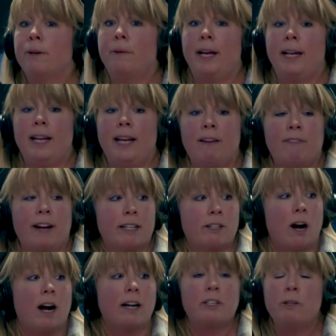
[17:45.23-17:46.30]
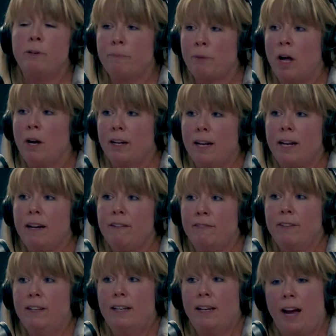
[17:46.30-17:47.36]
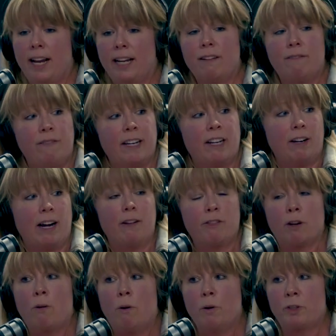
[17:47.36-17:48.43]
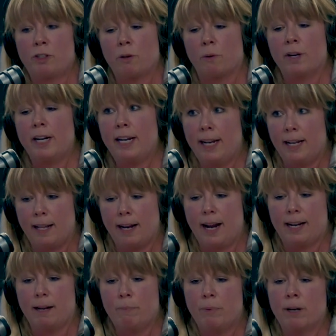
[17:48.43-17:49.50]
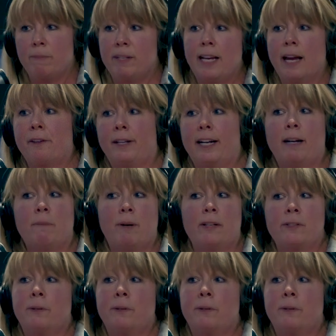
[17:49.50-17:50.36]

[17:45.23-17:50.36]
And if I talked to them long enough, I could figure out their whole story and then I could put them together like a puzzle.